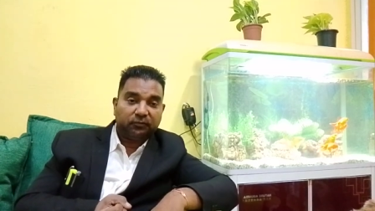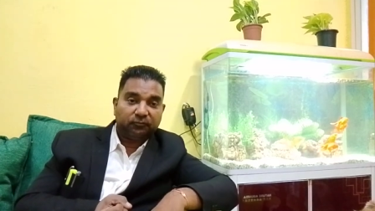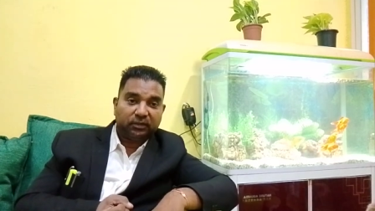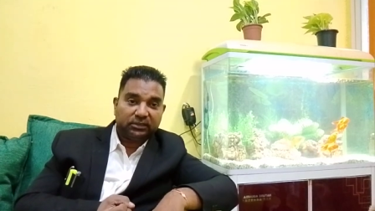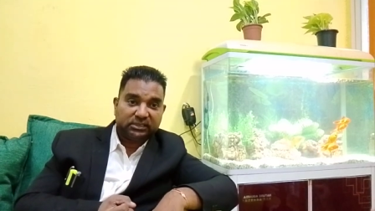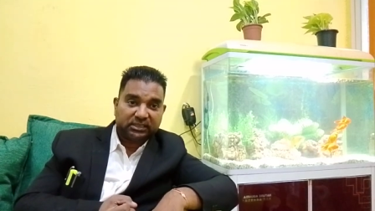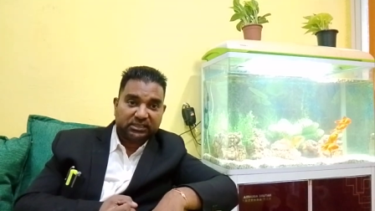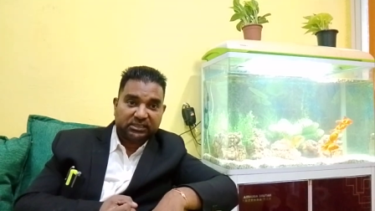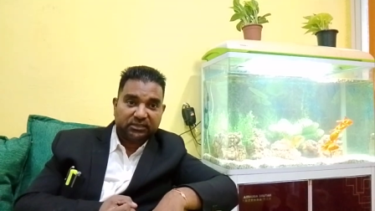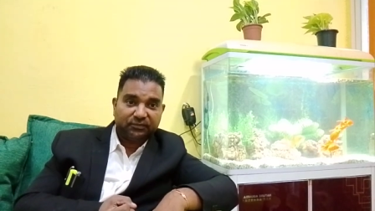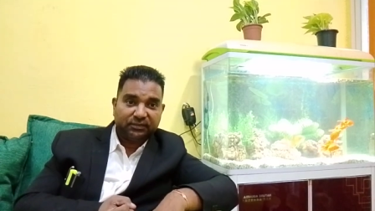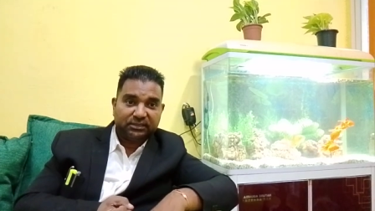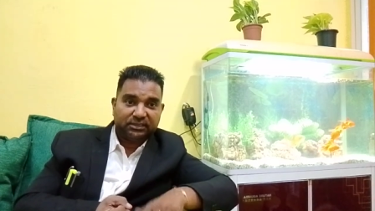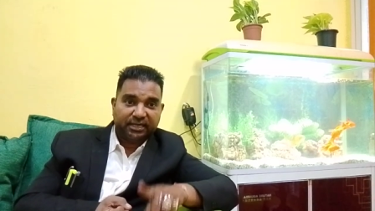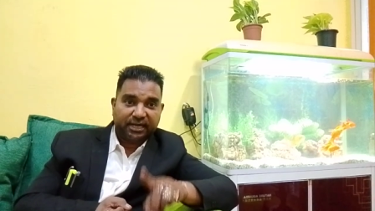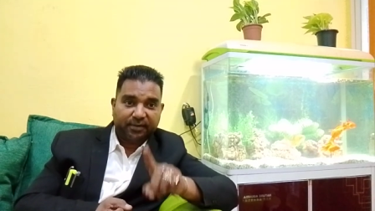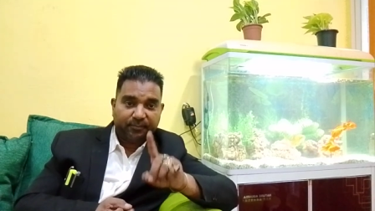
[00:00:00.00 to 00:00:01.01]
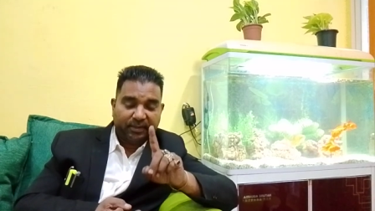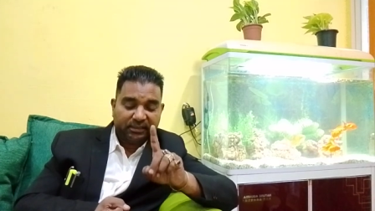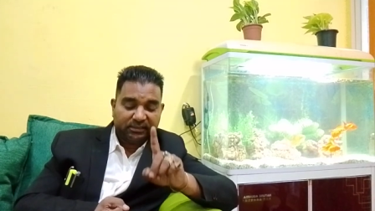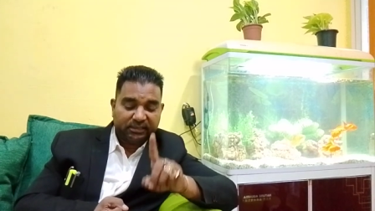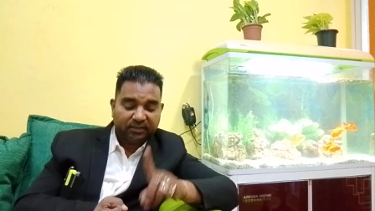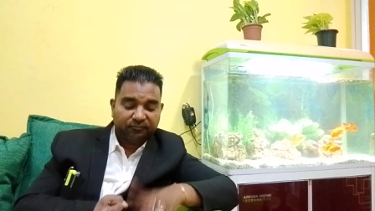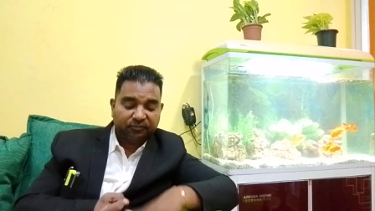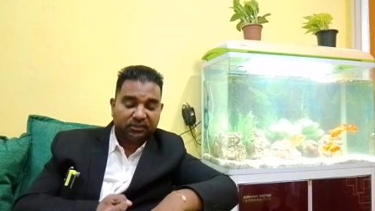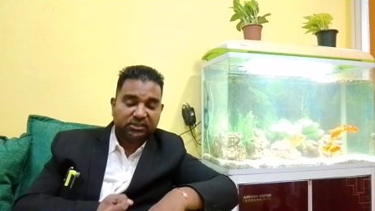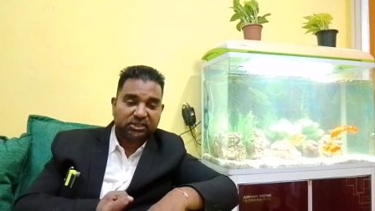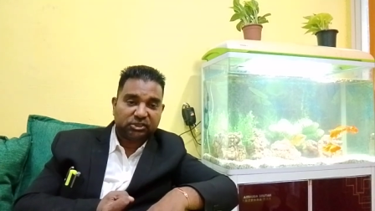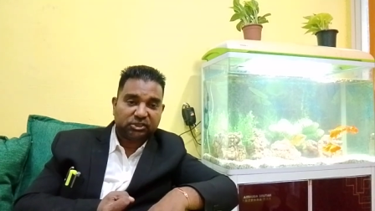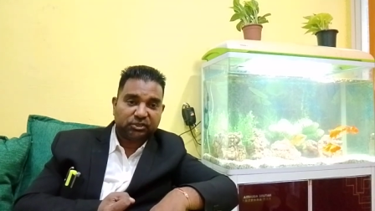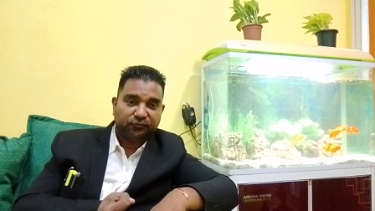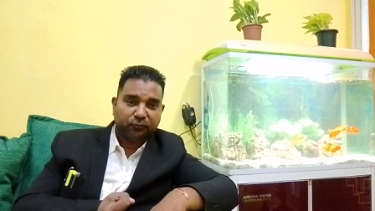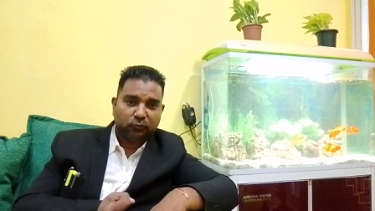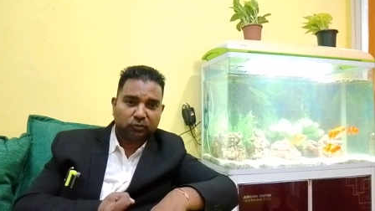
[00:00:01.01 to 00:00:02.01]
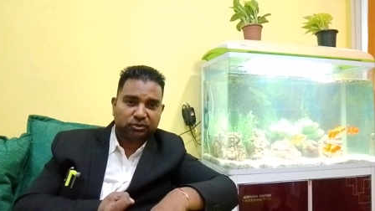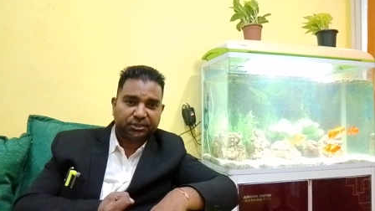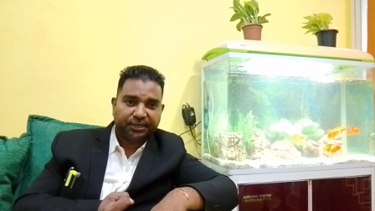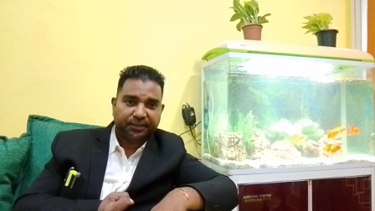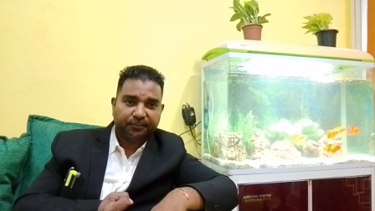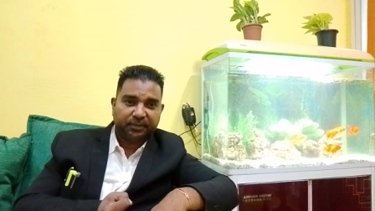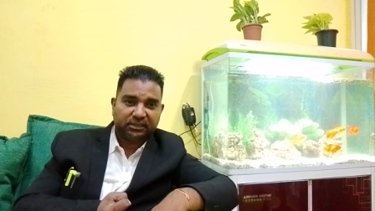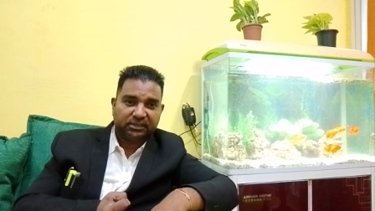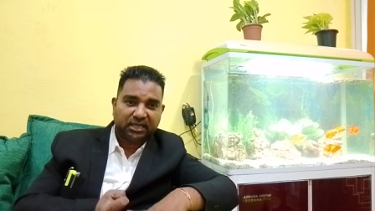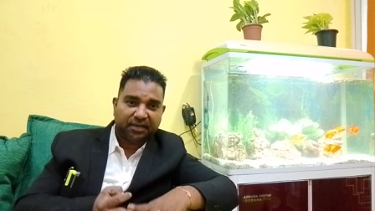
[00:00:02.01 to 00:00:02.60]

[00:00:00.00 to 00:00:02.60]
161 statements and 164 statements,